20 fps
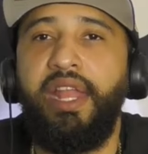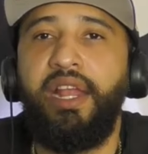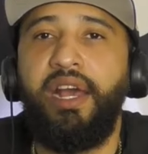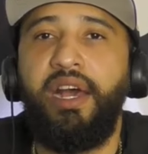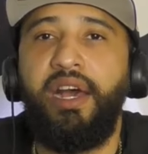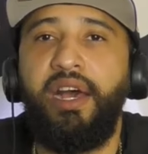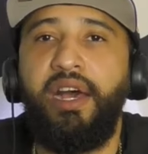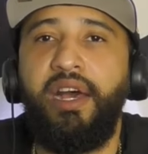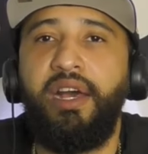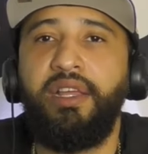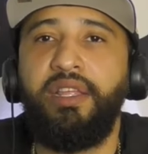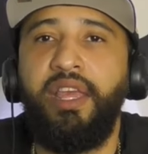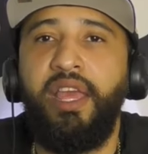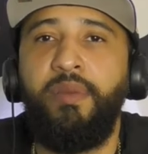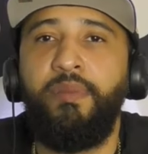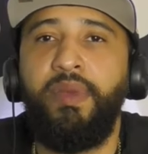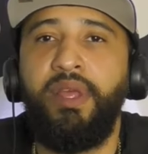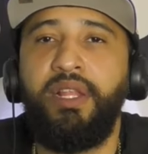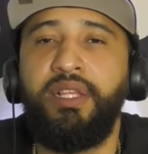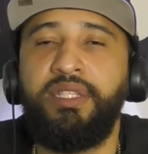uh,
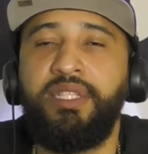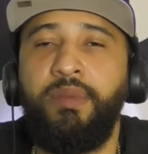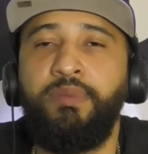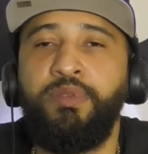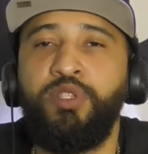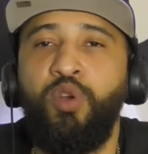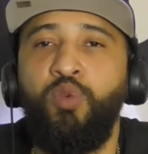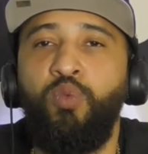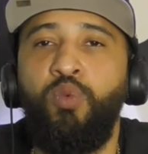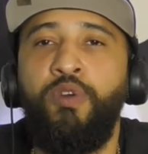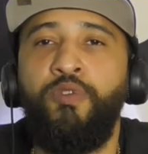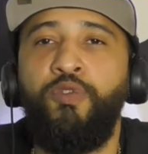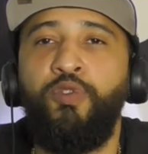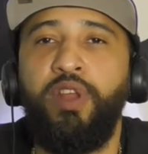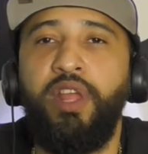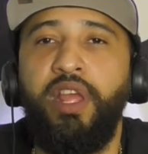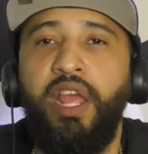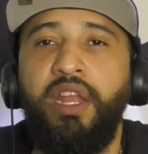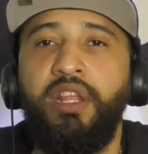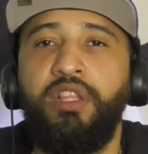yeah, man, this is episode
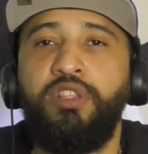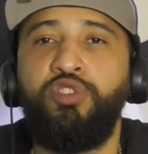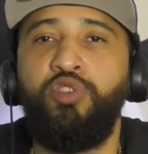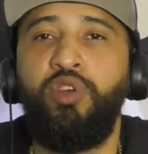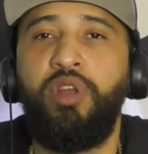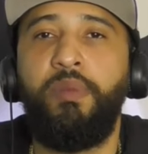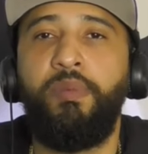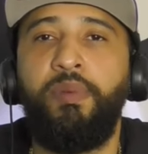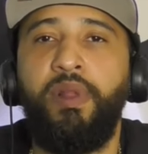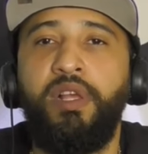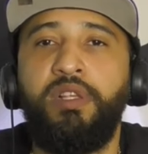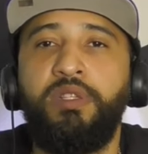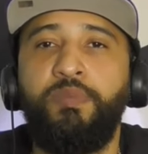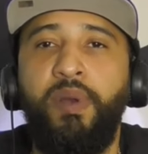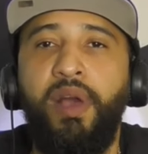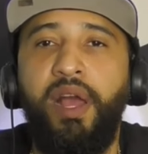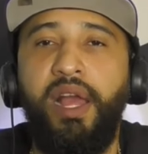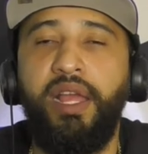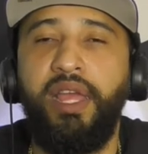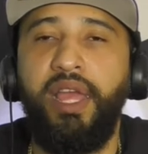148 of the 280 Plus
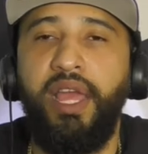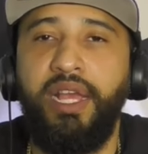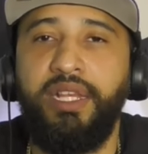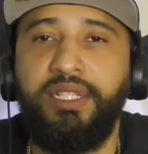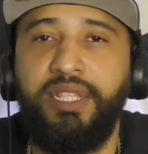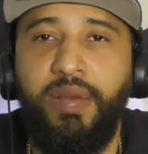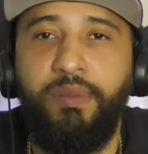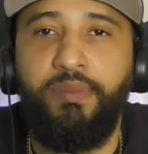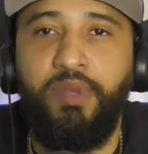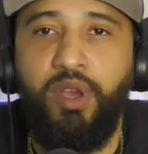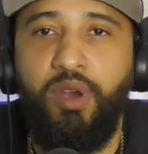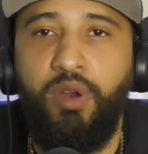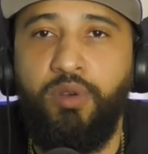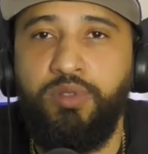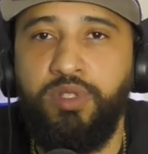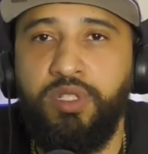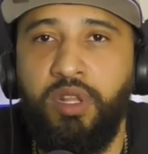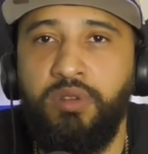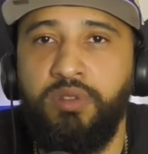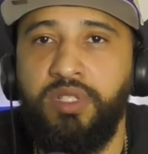podcast. I'm your
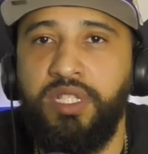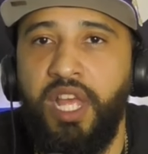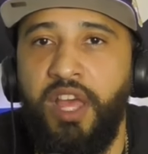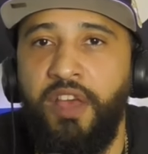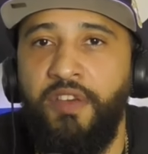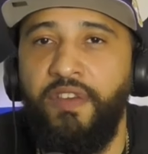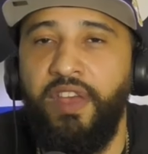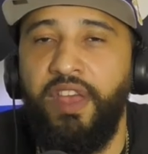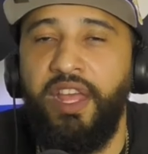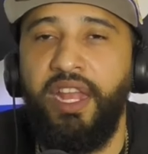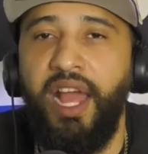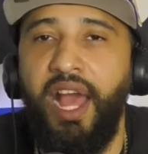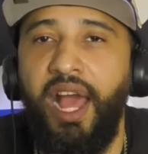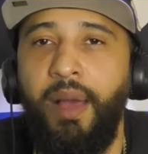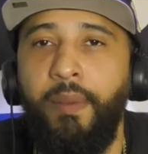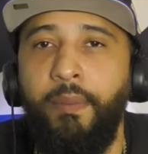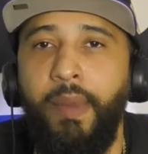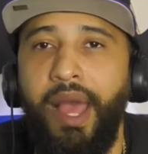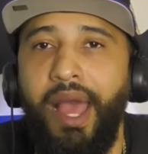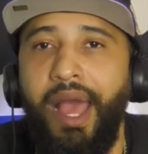host, Los Def, and
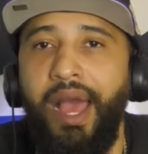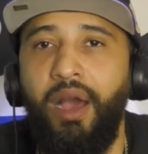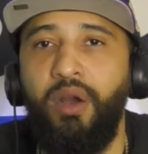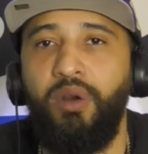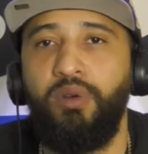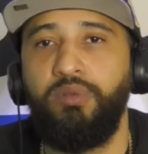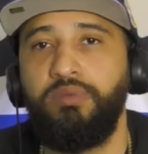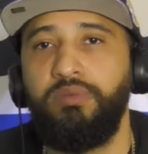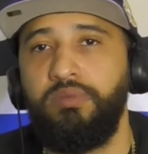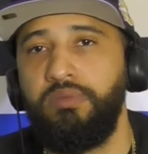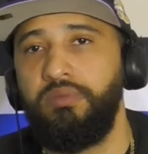I'm out.